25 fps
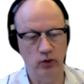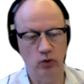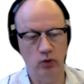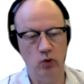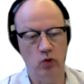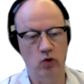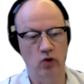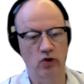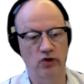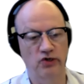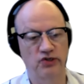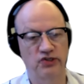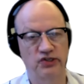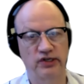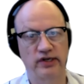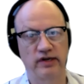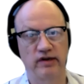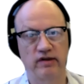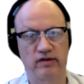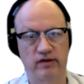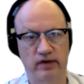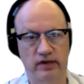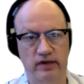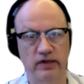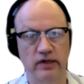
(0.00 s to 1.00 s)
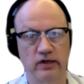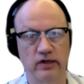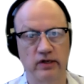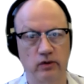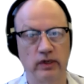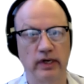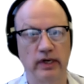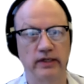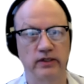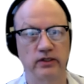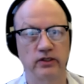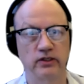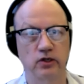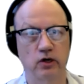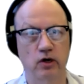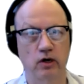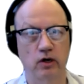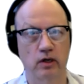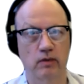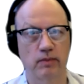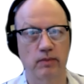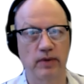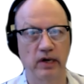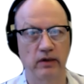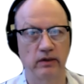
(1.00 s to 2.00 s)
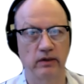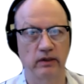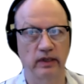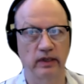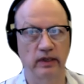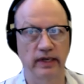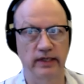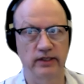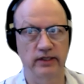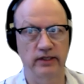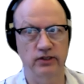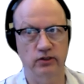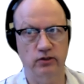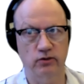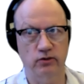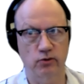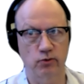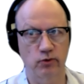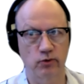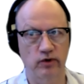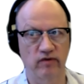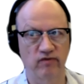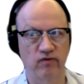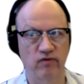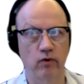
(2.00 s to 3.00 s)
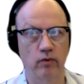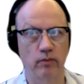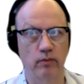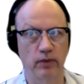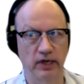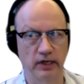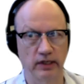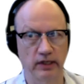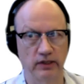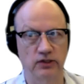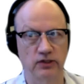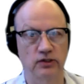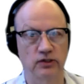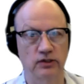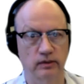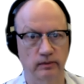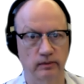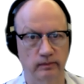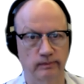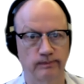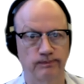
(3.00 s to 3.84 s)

awards, anything that you'd like to talk about in the last 3 or 4 minutes.